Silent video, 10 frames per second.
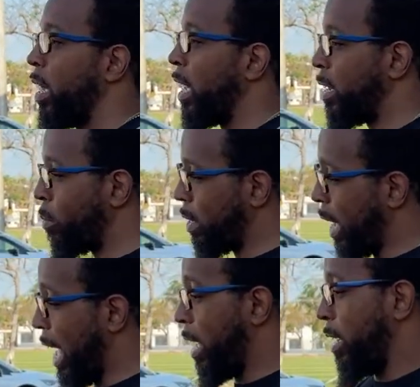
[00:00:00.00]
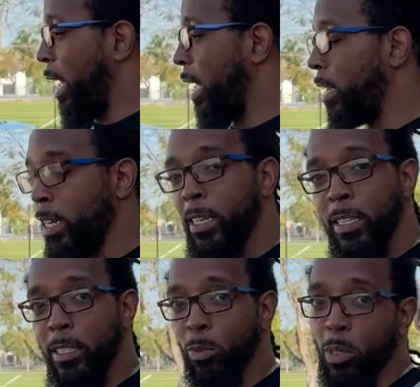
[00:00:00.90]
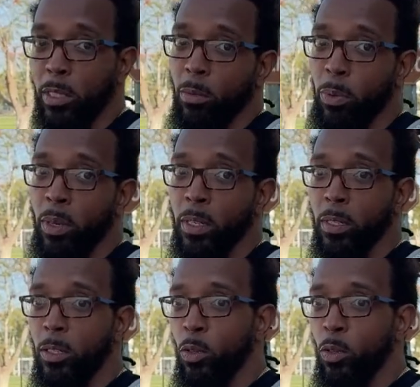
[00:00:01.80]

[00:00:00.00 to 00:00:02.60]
And then with our lineage is what's important.